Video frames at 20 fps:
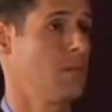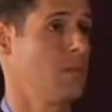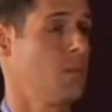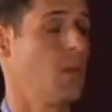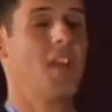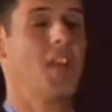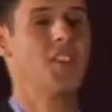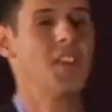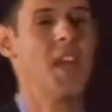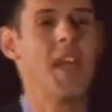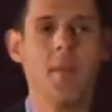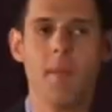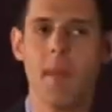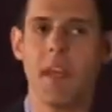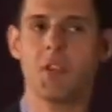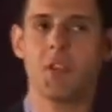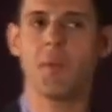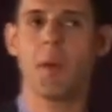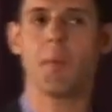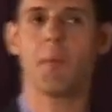When I say it
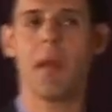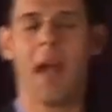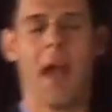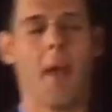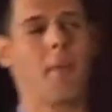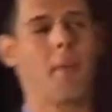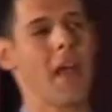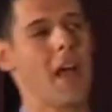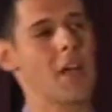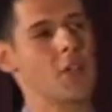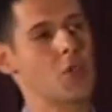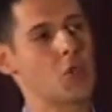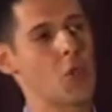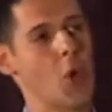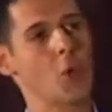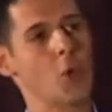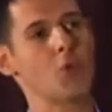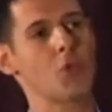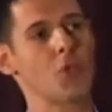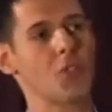makes people happy, I
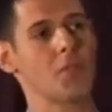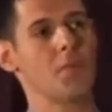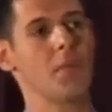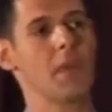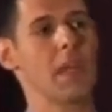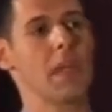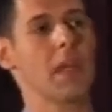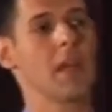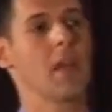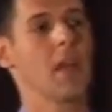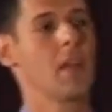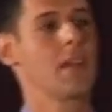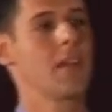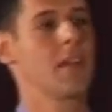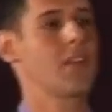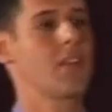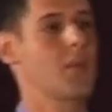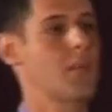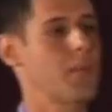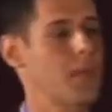don't just mean
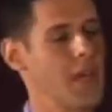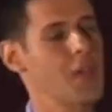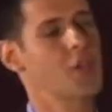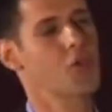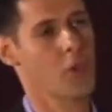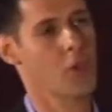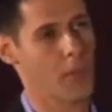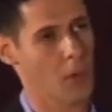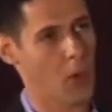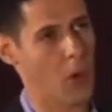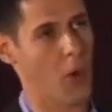that they're pleasurable,